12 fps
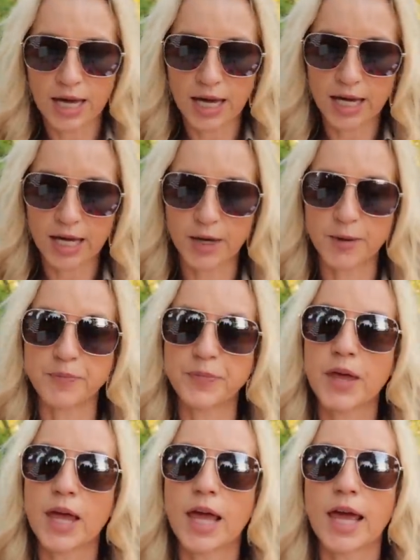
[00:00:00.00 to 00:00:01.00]

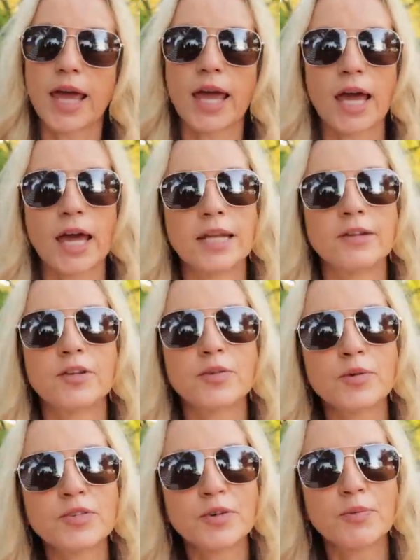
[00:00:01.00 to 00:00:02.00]
And this
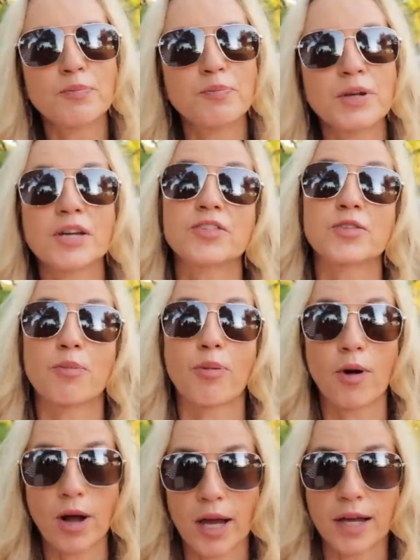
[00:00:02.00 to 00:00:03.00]
was a big
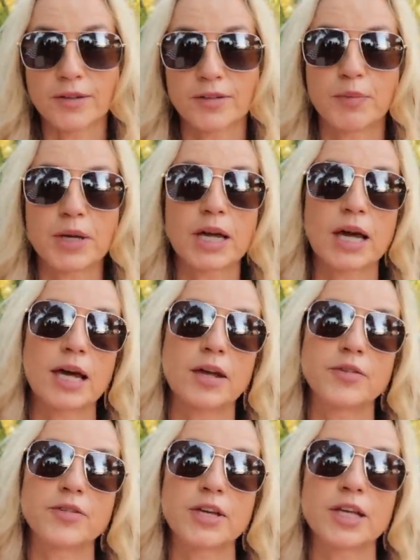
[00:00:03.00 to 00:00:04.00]
surprise
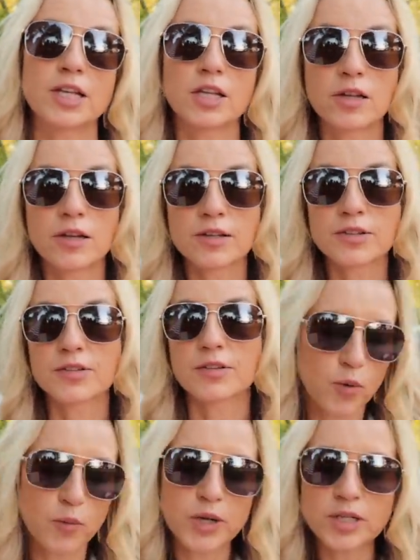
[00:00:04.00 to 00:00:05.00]
because it looks,
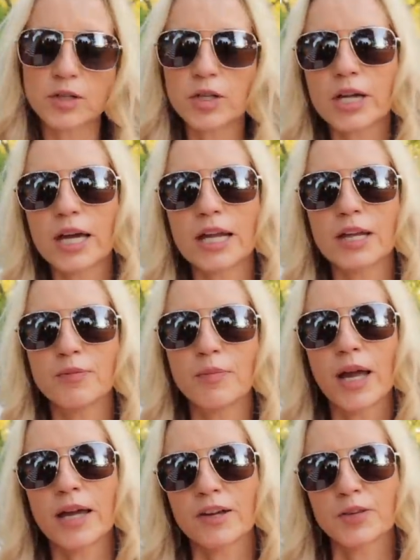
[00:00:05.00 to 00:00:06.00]
well, when you look at it,
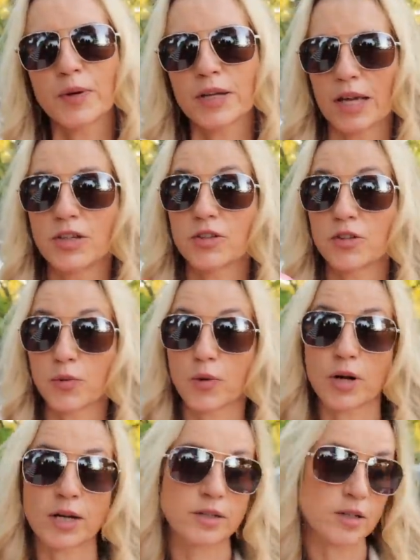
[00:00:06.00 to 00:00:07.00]
my expectations were
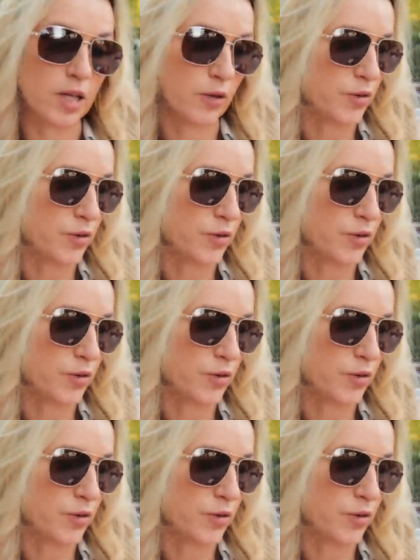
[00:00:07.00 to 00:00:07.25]
on the low